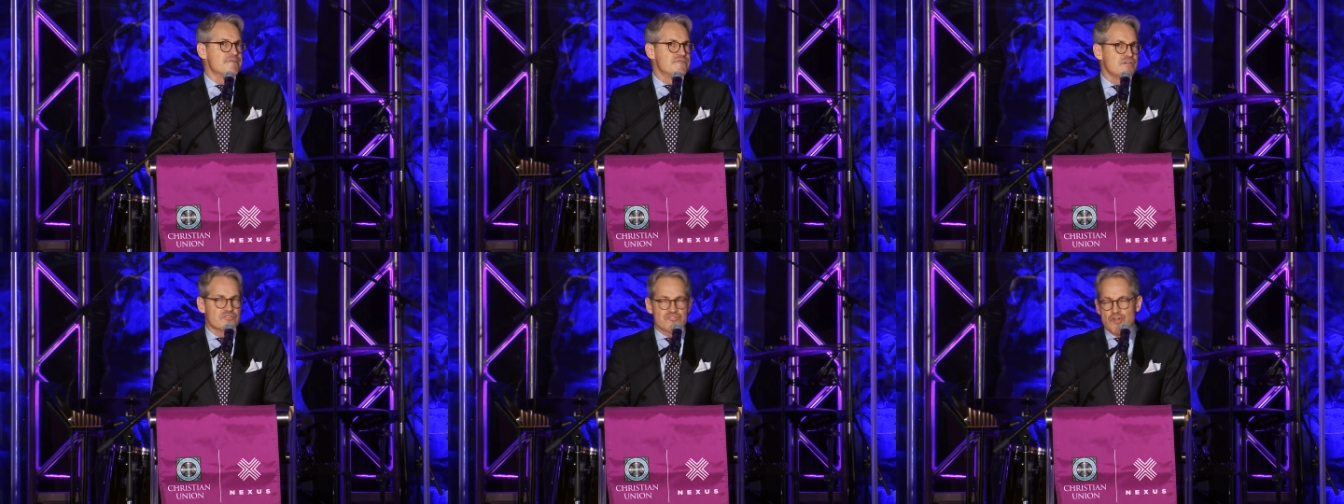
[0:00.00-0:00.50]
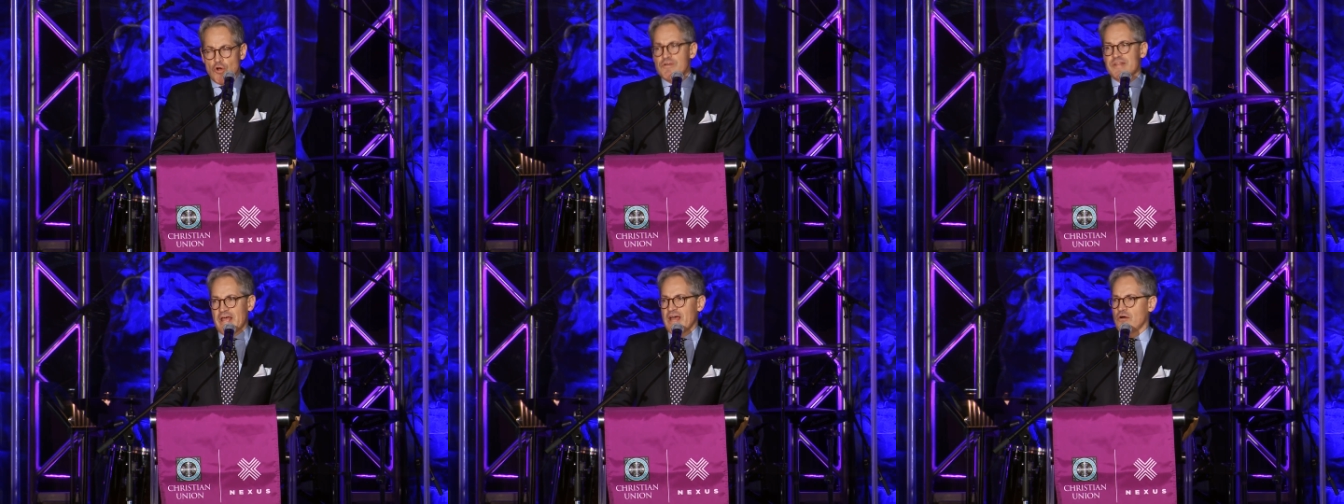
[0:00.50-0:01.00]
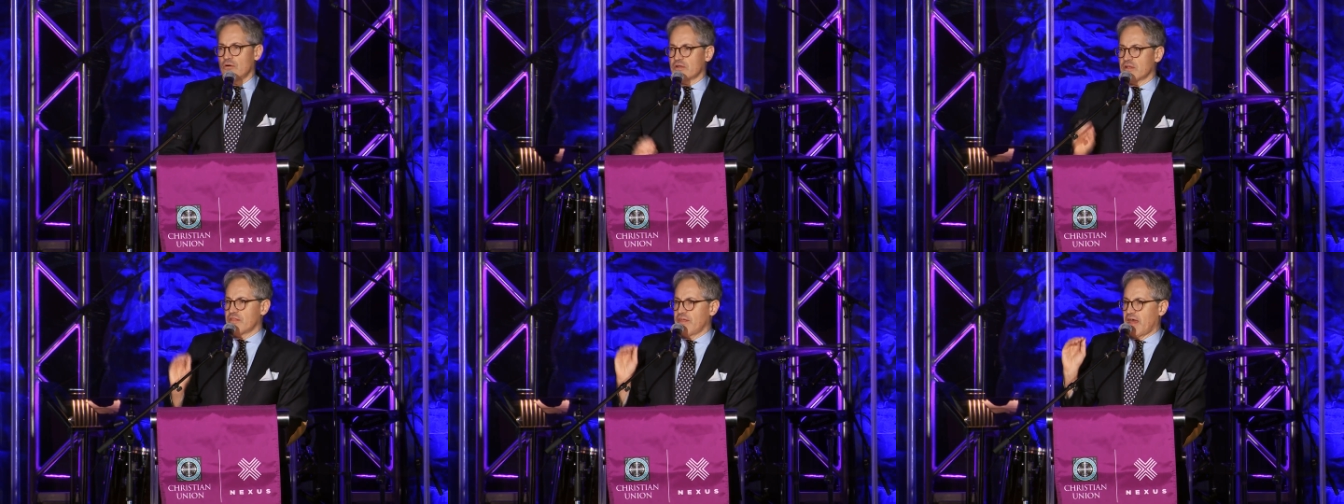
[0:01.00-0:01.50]
There's no
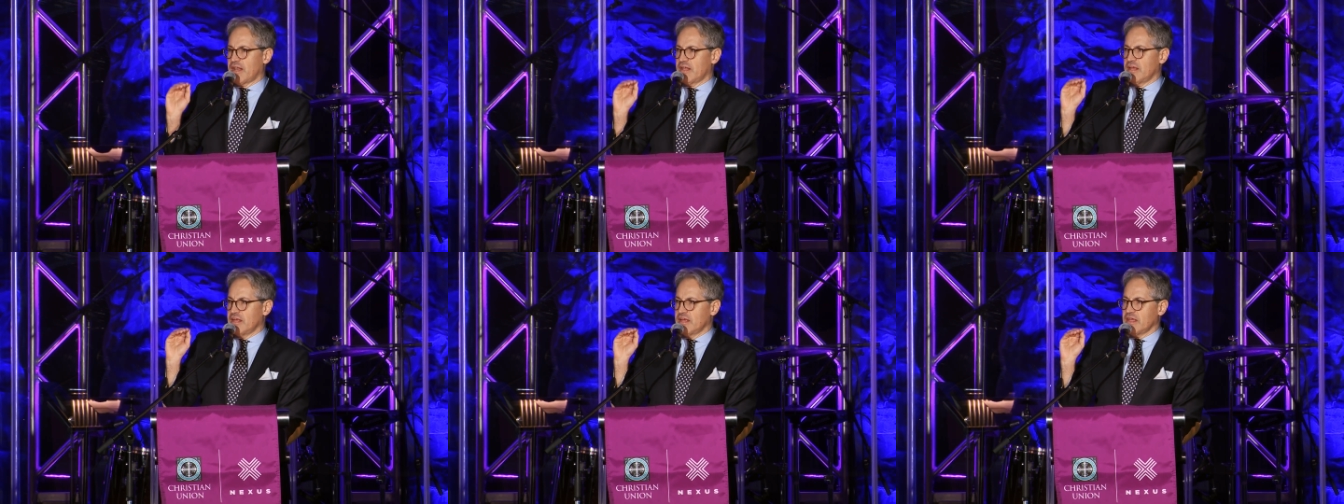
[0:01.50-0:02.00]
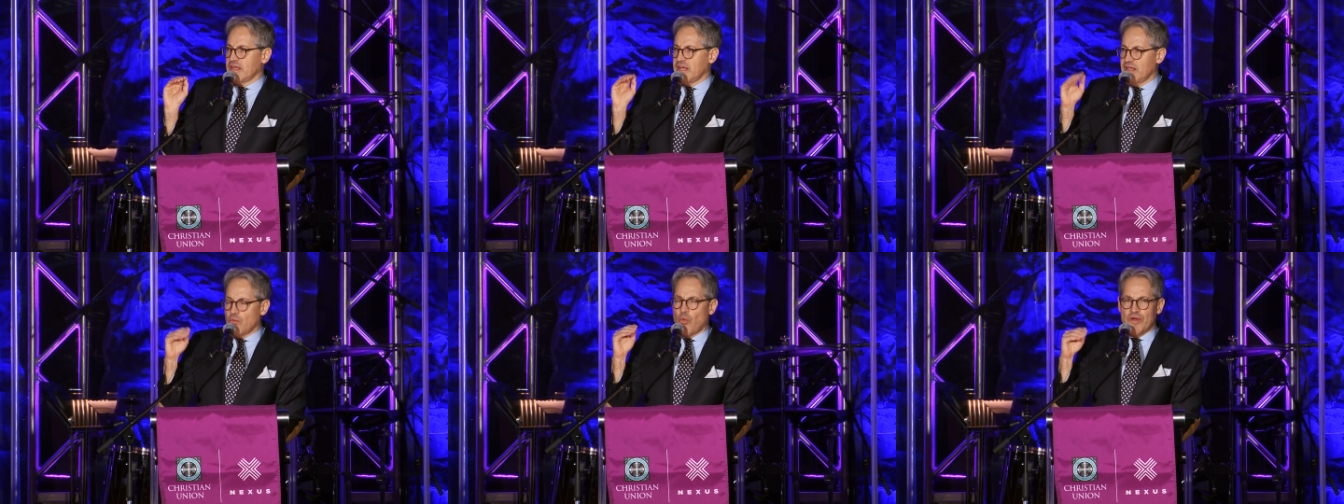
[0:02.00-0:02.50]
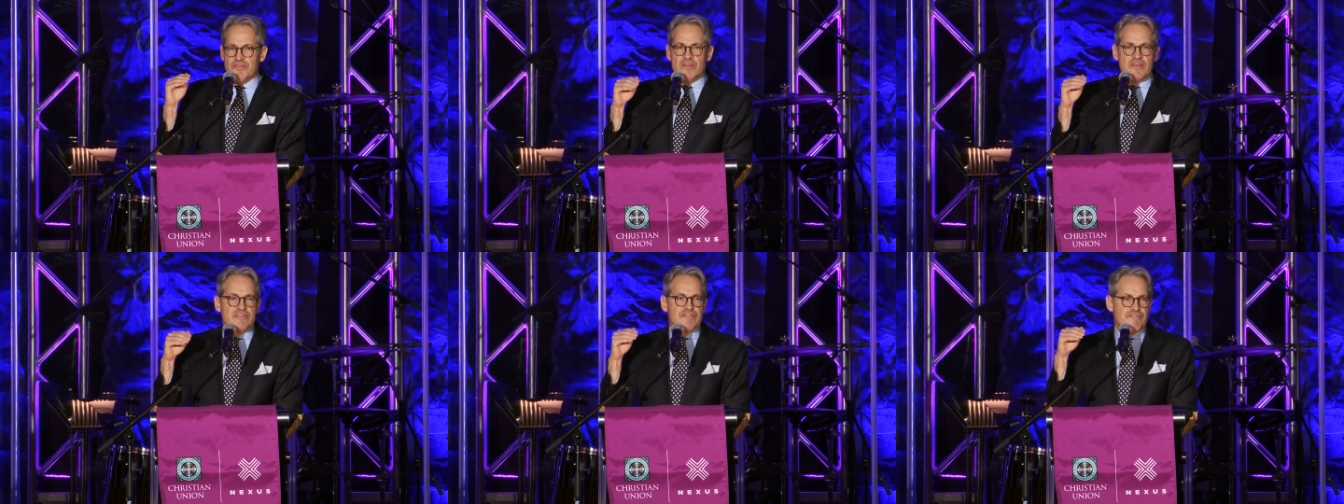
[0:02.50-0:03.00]
doubt that it was
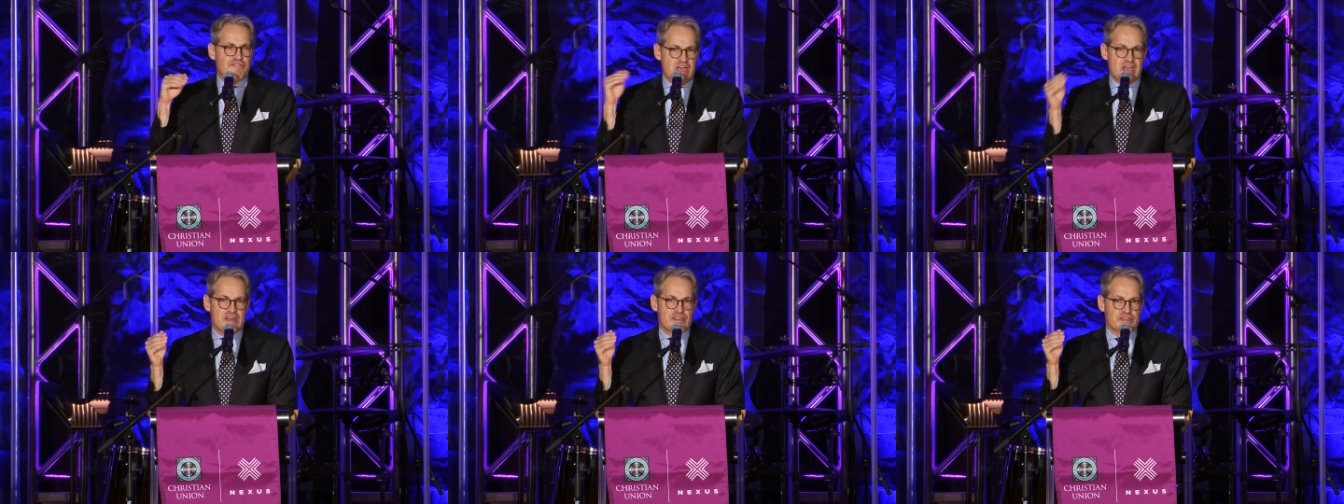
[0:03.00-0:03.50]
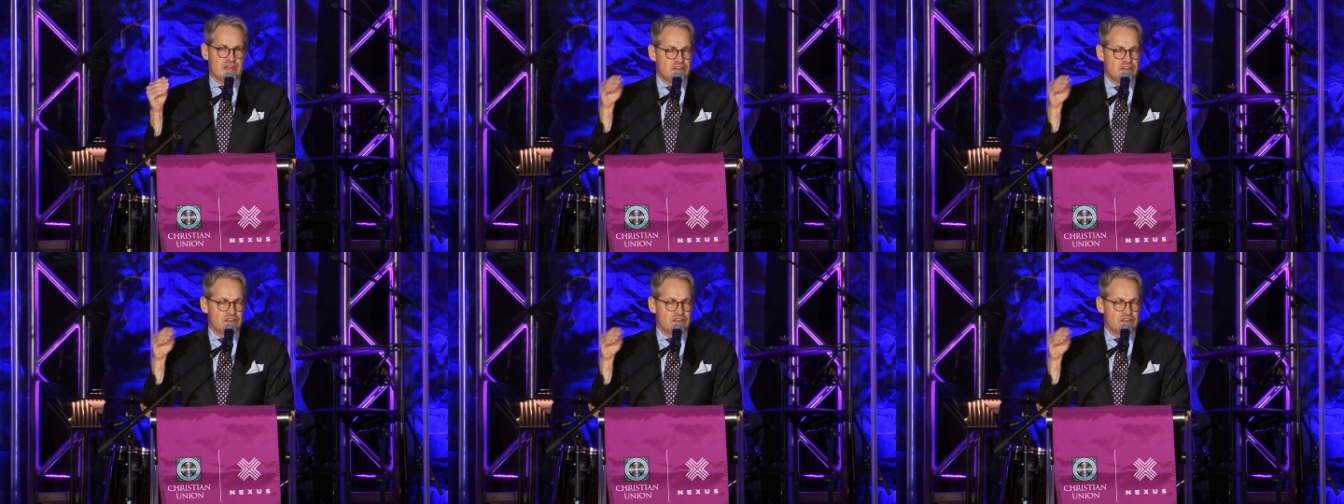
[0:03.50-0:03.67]
his faith.